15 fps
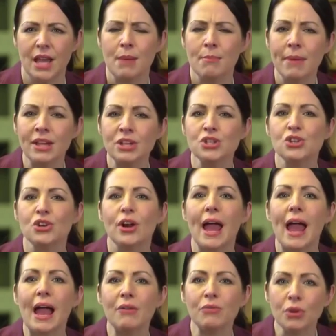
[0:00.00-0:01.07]
Make sure
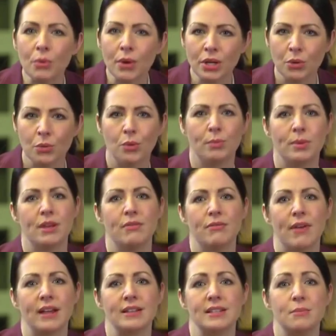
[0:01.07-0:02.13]
everyone who will be
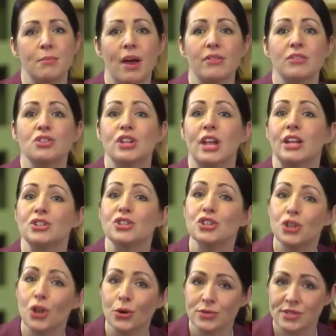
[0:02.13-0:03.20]
affected by the change
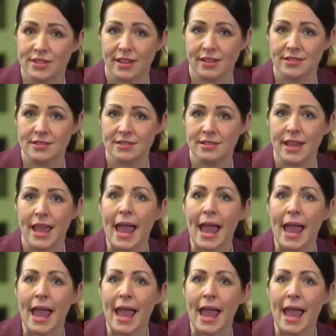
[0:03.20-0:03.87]
knows this,